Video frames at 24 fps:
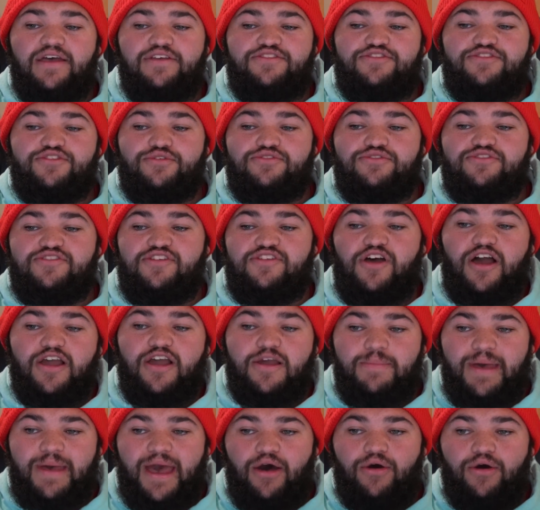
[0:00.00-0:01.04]
So to
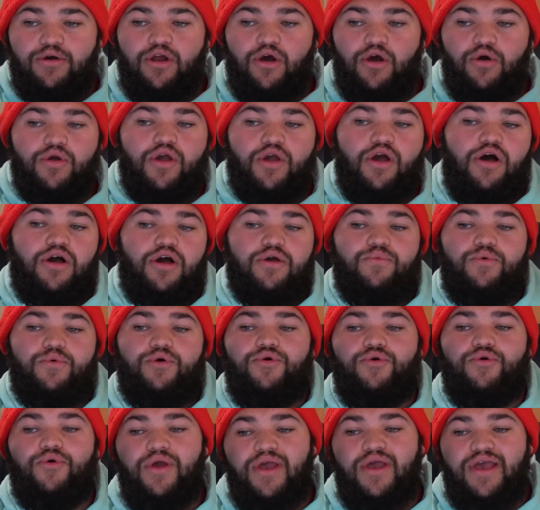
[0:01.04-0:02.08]
talk about
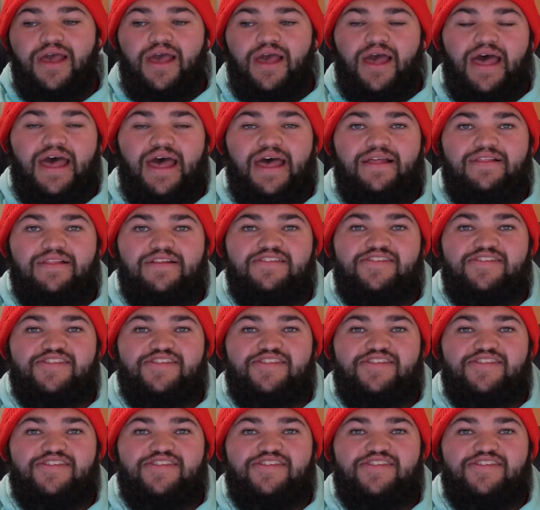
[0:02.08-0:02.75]
Okongwu, let's